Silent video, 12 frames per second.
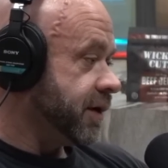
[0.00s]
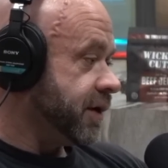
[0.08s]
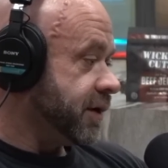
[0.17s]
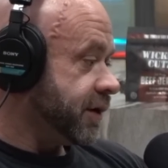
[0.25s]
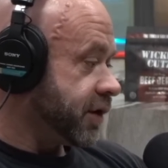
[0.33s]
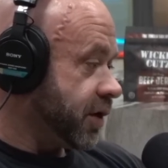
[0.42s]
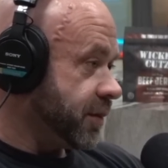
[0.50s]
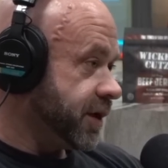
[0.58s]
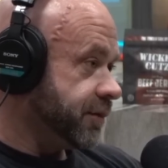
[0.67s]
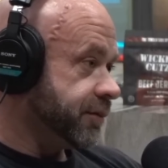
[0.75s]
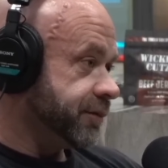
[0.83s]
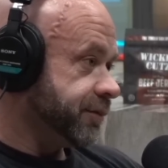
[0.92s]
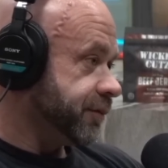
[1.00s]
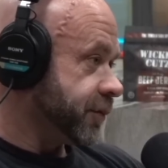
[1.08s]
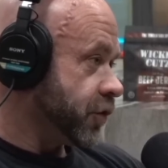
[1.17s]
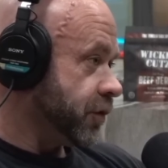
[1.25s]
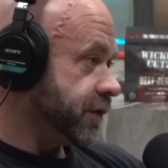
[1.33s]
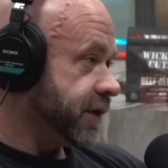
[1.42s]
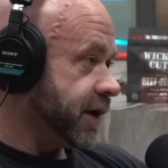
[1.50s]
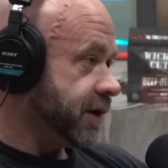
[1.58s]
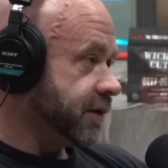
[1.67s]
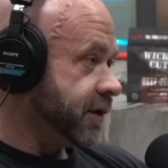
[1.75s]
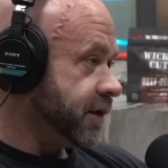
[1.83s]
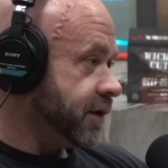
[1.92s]
the company
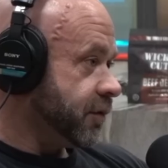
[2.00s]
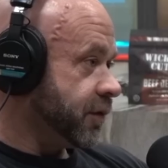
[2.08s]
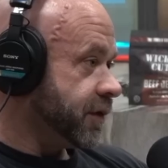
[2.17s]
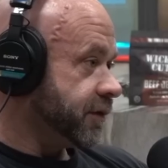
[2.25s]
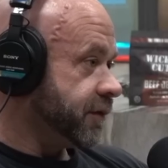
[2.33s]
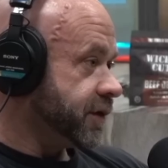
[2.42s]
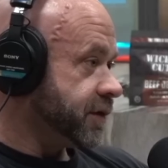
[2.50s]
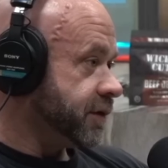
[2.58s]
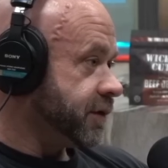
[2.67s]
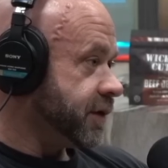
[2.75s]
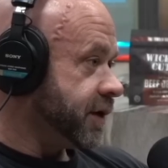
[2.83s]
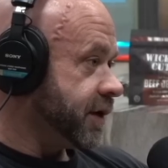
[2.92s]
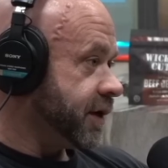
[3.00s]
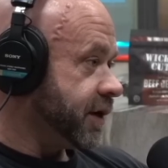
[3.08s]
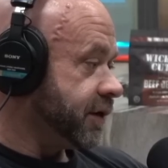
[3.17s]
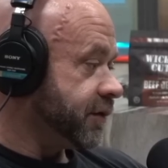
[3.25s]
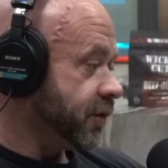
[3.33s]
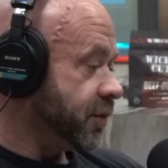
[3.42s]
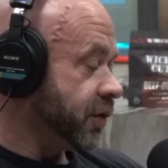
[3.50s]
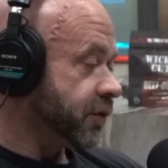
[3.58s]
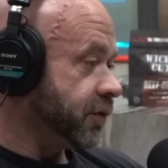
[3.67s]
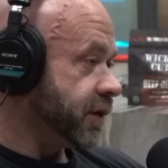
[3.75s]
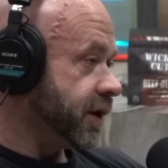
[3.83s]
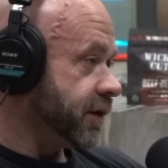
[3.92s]
coincided with his vision, and so we both
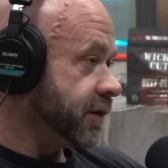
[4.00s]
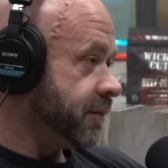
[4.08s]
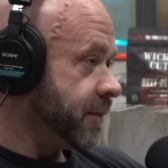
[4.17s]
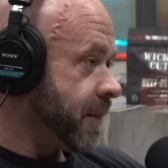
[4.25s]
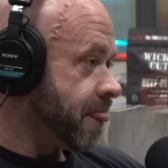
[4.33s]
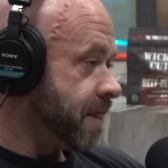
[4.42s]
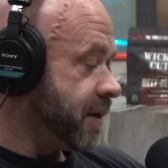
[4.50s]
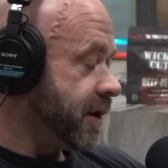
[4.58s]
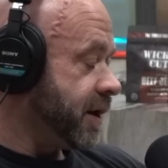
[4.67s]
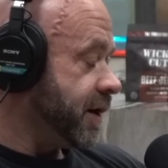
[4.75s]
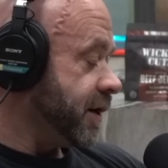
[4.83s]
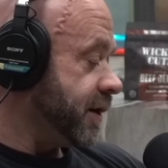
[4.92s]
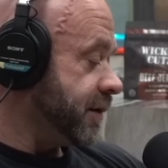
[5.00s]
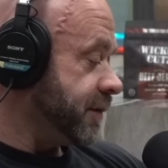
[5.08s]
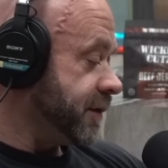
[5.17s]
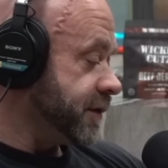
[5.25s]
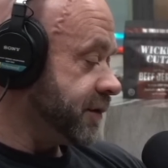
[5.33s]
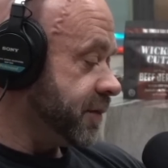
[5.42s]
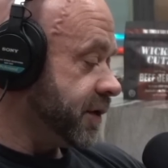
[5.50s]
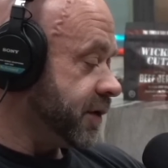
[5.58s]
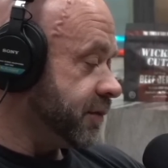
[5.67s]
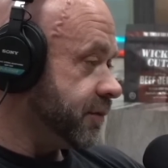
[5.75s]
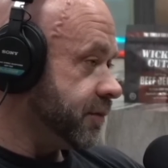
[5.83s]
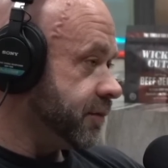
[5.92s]
grew together, and it's just been
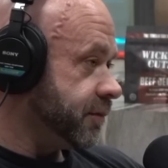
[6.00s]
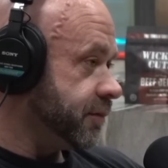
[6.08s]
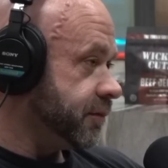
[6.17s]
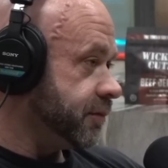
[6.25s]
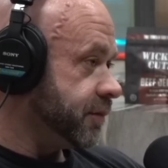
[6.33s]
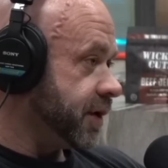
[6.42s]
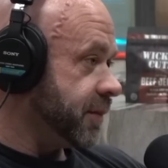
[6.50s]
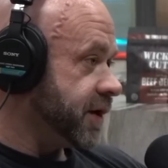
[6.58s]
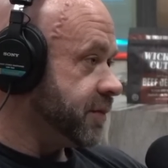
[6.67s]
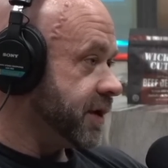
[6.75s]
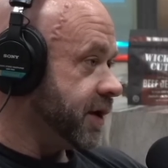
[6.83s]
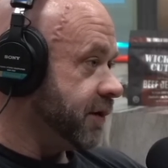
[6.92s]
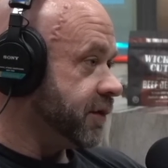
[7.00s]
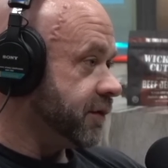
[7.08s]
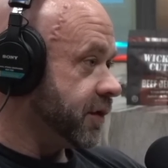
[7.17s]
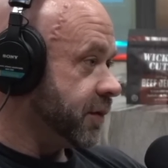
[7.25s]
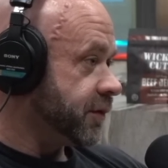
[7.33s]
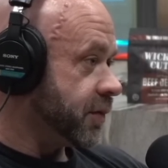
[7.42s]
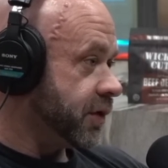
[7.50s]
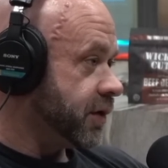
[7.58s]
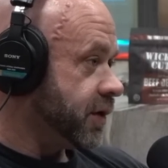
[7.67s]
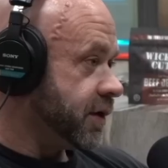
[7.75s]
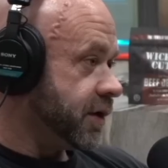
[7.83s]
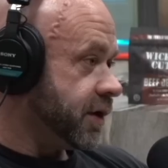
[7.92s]
a match made in heaven for the most part.
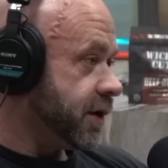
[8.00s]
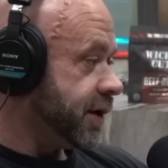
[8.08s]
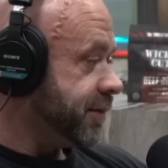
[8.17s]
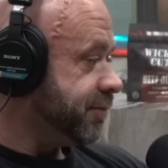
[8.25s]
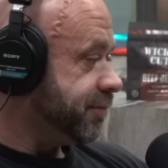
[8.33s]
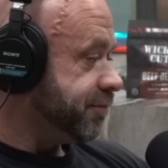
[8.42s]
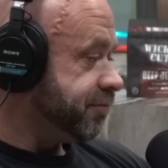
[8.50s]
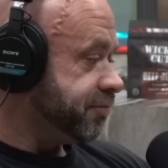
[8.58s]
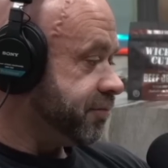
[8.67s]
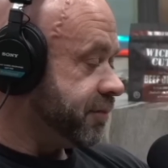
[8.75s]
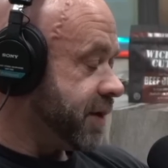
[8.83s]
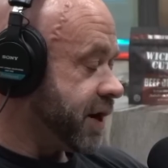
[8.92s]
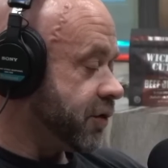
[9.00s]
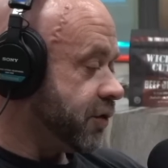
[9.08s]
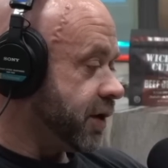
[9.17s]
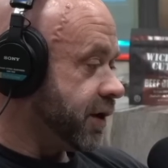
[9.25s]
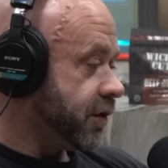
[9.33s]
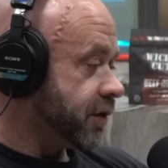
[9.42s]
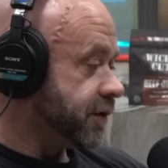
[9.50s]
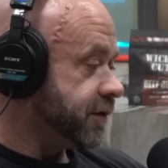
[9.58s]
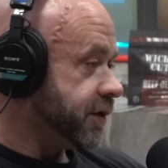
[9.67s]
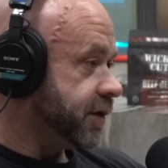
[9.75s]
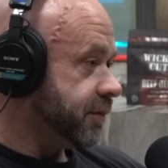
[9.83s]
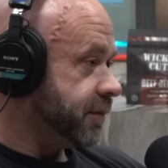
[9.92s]
Michael, I know I
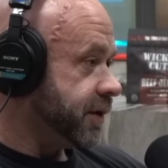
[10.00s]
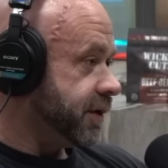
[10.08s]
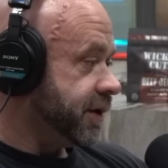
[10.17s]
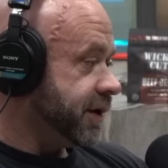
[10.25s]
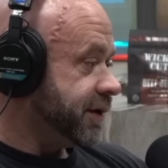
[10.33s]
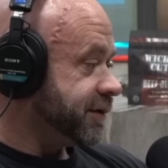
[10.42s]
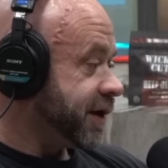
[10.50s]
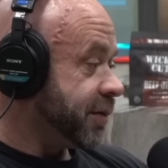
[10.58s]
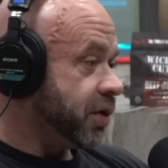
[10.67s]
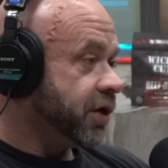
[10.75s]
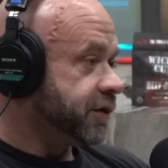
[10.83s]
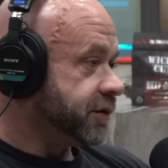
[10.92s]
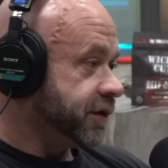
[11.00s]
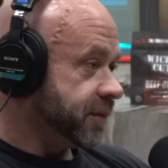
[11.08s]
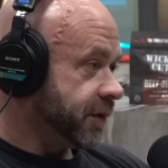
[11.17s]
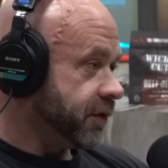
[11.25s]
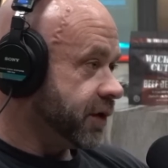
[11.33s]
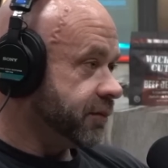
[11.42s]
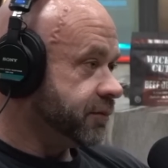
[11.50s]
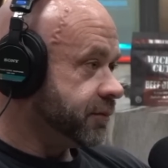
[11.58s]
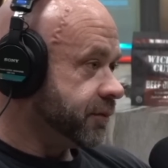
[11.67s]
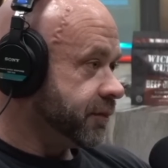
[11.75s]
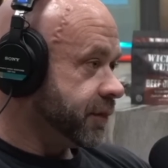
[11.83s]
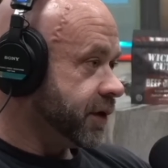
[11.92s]
consider him. He's not a boss. He's my friend.
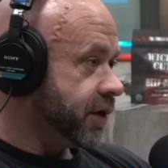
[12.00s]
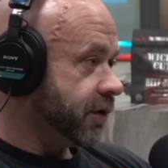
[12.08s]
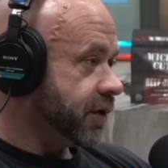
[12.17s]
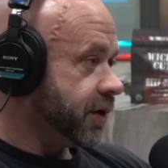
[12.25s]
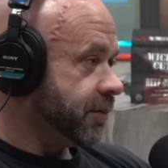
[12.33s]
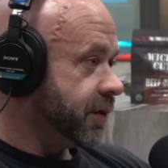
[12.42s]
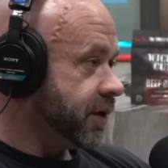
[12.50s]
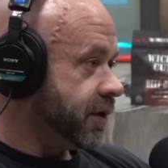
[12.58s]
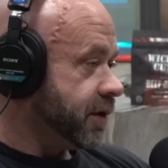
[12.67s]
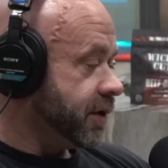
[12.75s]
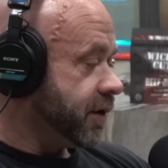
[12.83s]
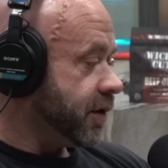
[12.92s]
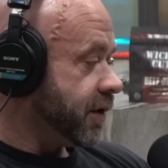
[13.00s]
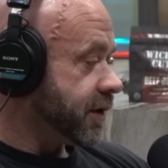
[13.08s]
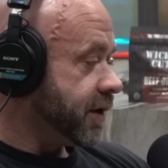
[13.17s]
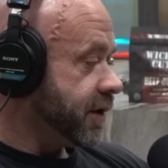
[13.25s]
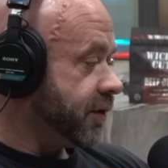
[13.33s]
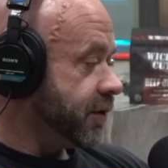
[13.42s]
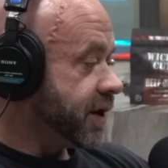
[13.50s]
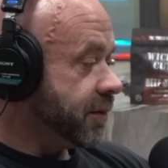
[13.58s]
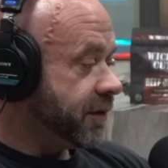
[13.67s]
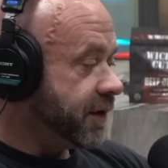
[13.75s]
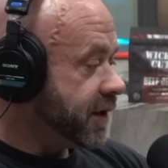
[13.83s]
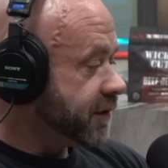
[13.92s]
We came to
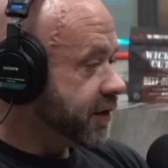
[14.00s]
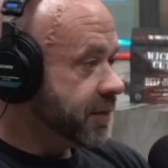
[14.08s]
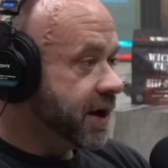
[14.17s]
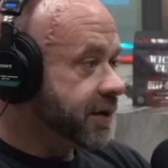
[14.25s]
Vegas here back